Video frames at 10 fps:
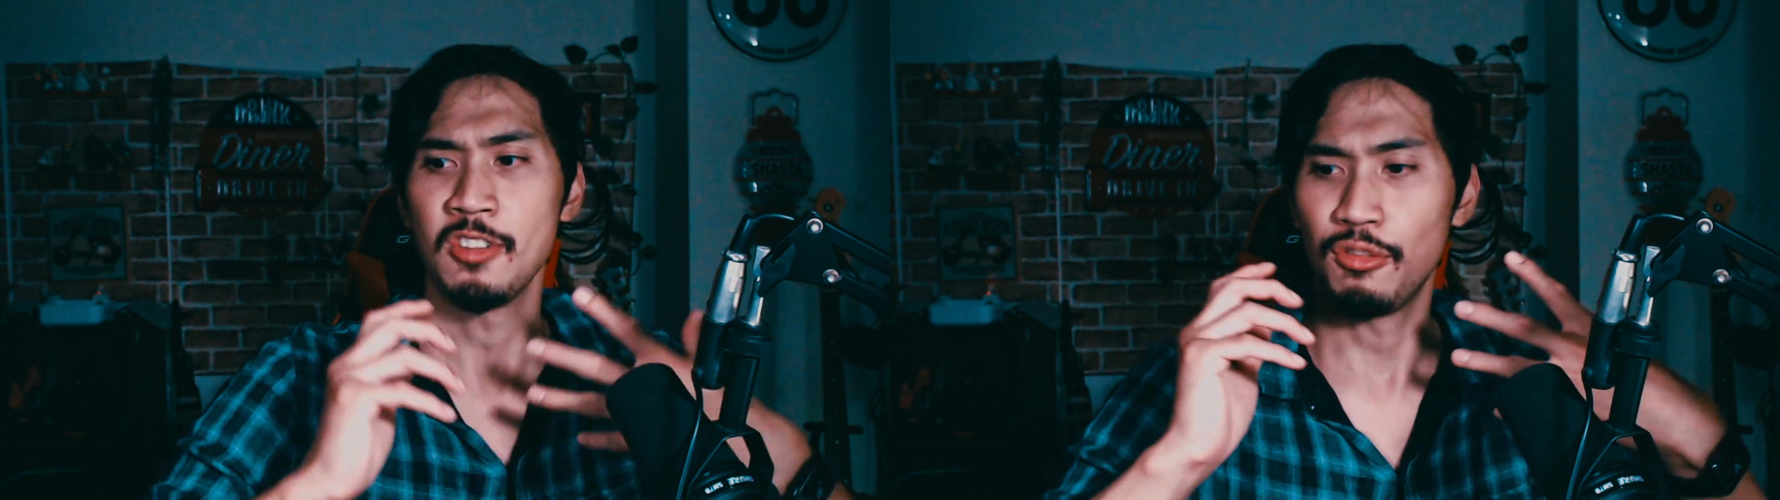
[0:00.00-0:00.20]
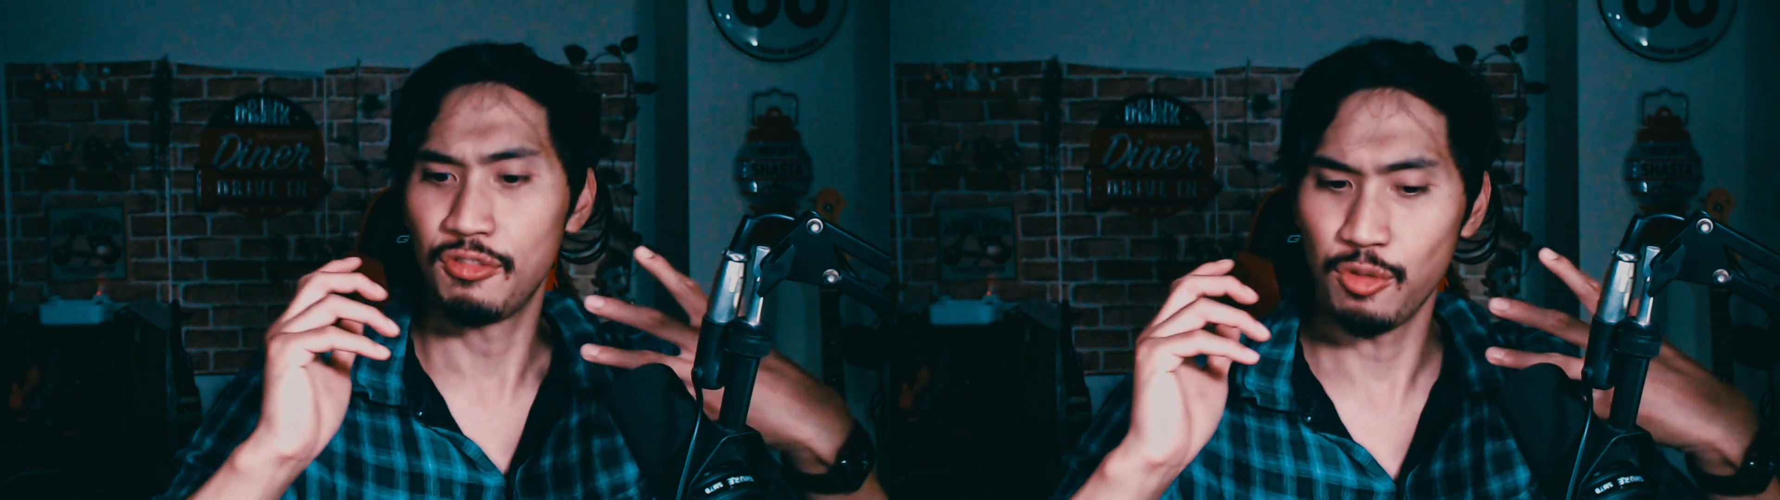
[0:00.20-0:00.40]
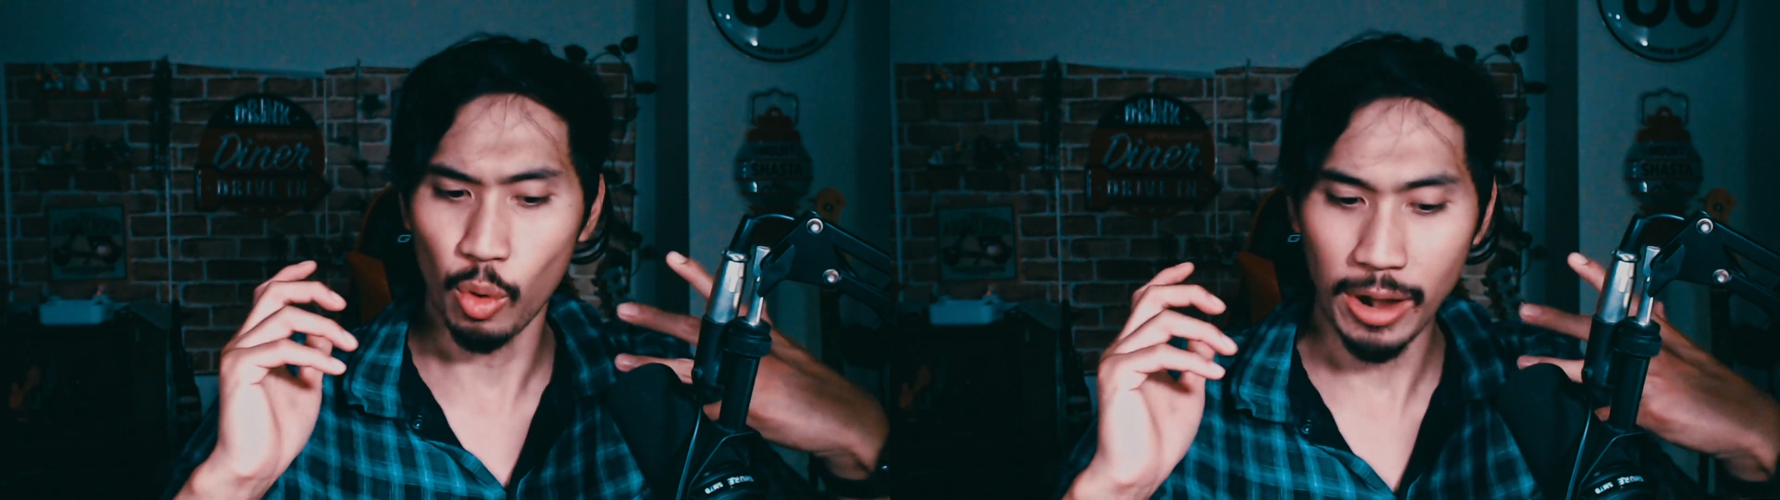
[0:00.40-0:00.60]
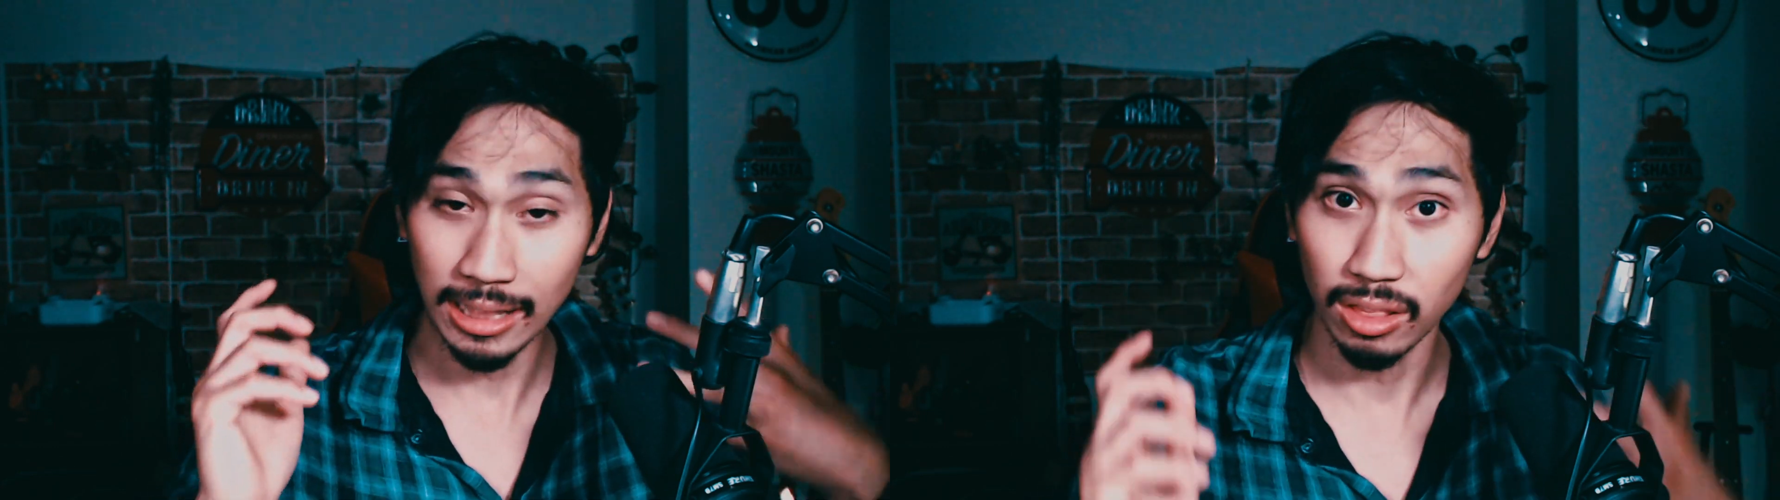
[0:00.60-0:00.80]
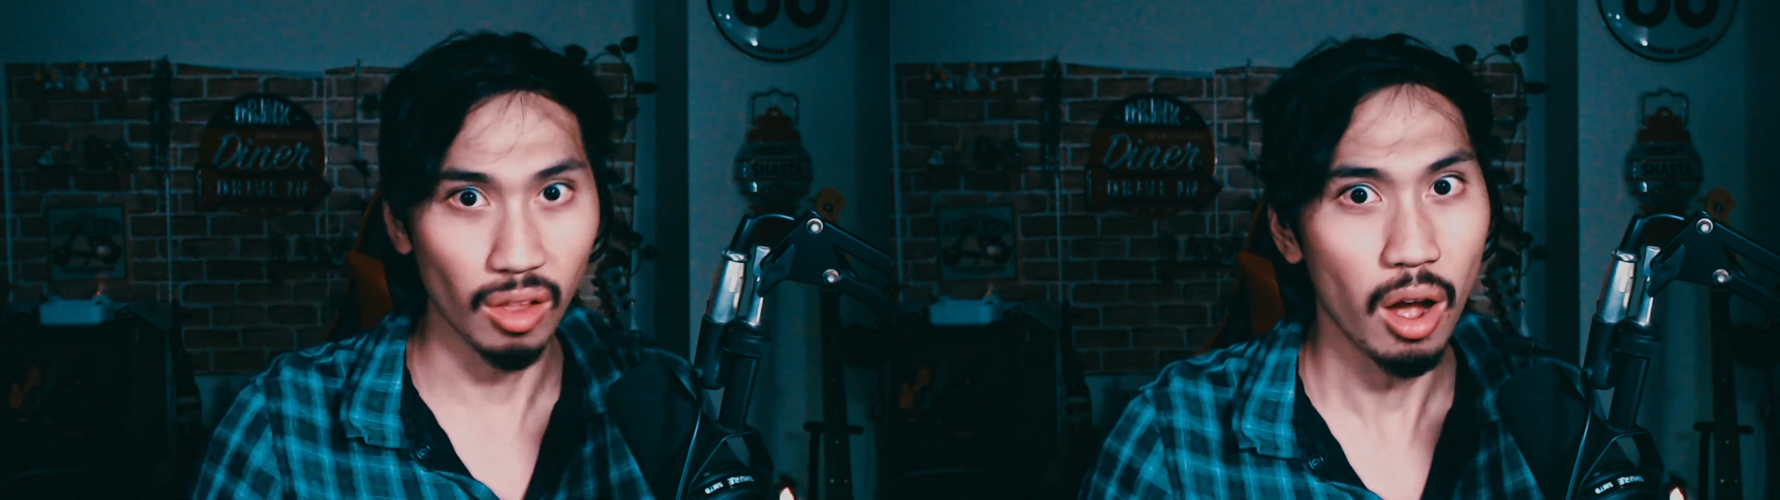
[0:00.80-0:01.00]
for a
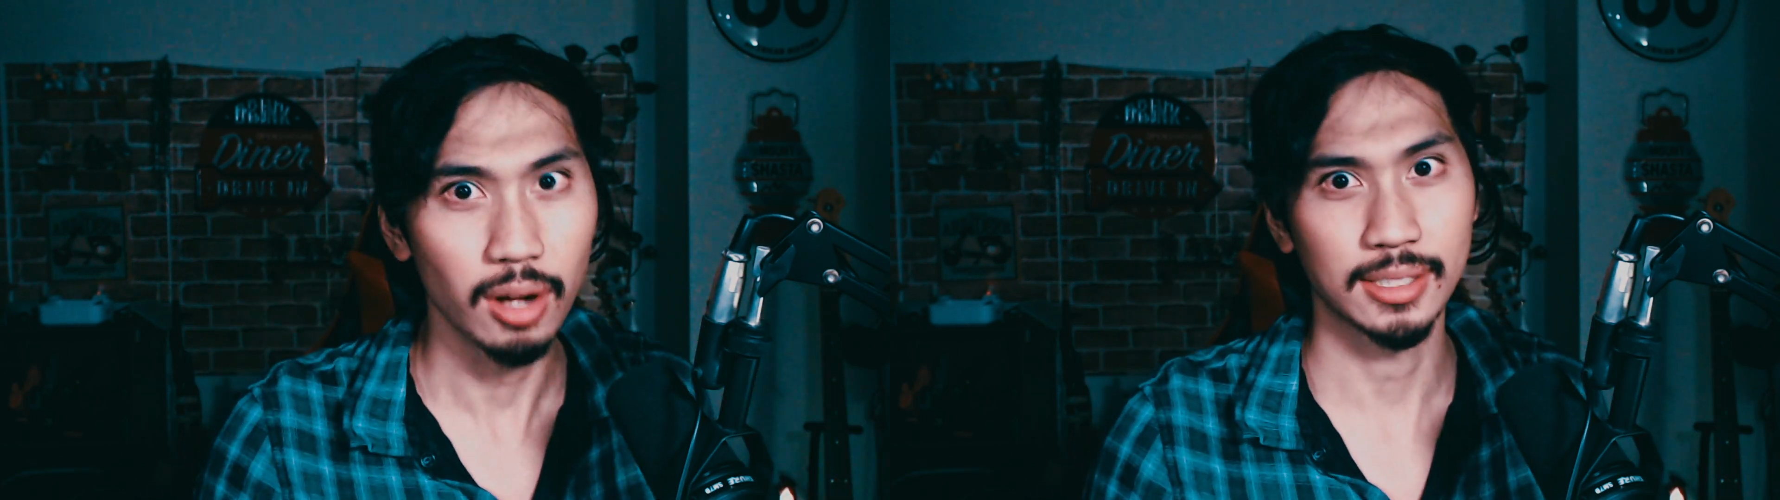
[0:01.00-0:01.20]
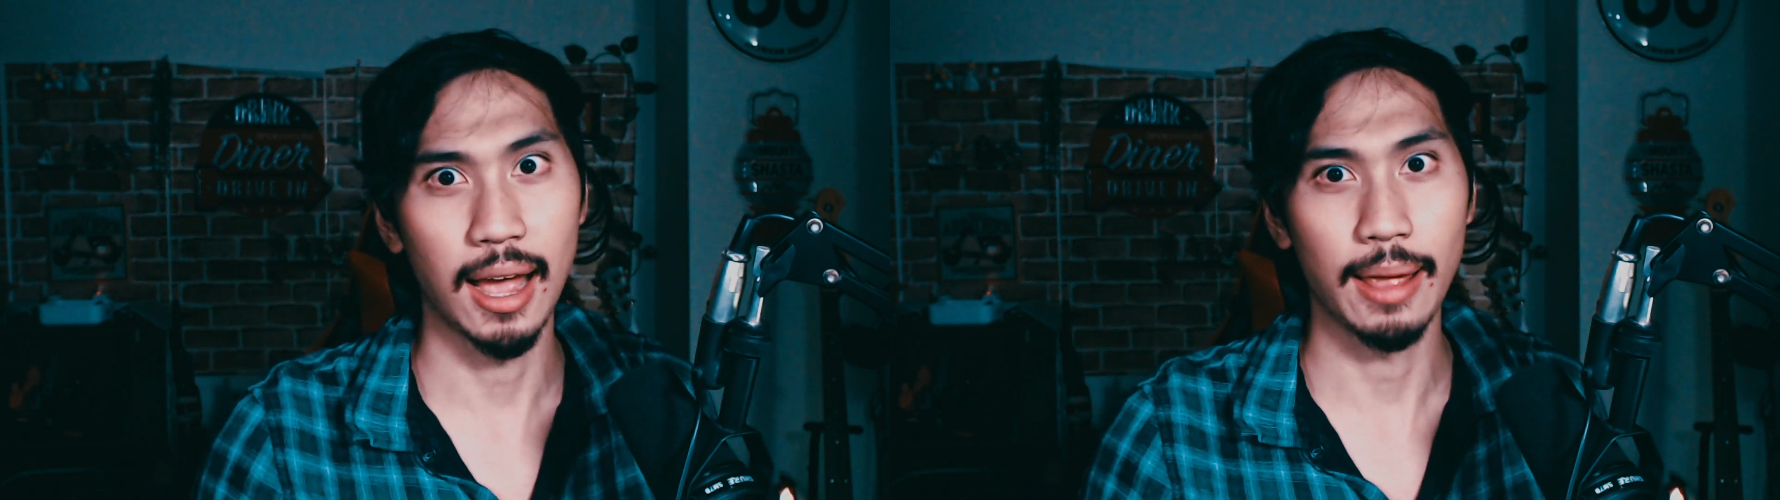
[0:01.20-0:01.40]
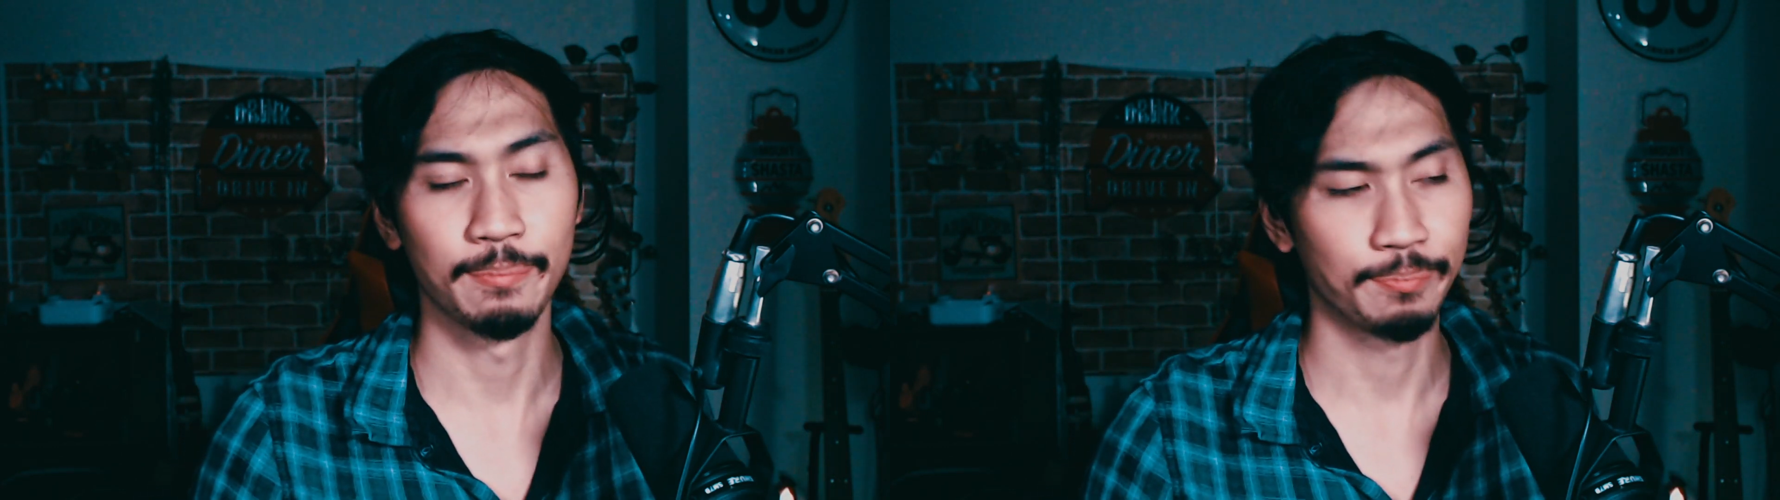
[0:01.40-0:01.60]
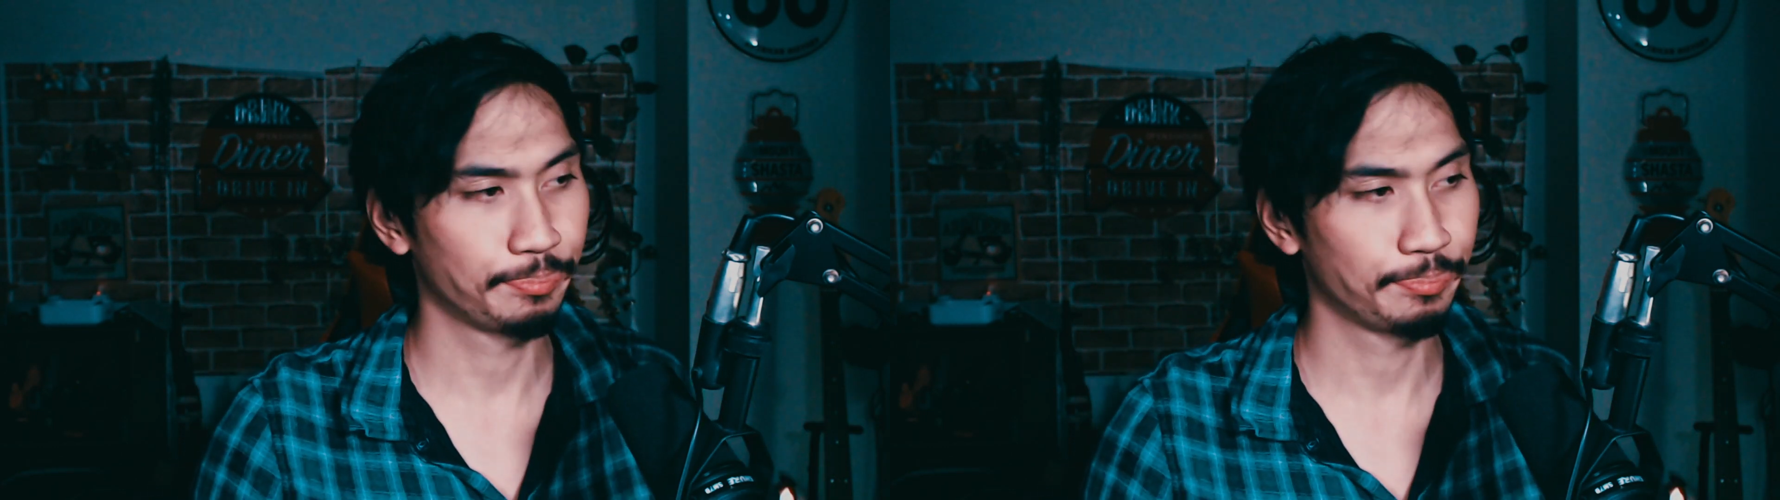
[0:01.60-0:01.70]
long time,